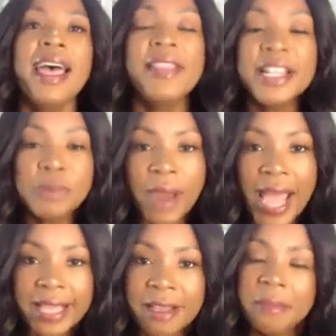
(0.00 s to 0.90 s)
And that's
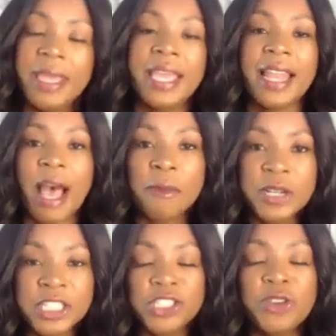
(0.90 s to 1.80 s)
where I come in. I
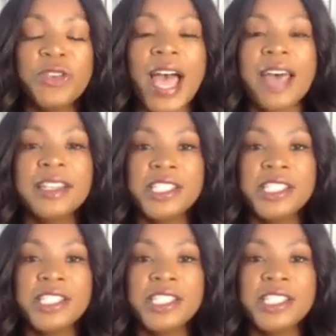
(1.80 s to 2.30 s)
want to show you how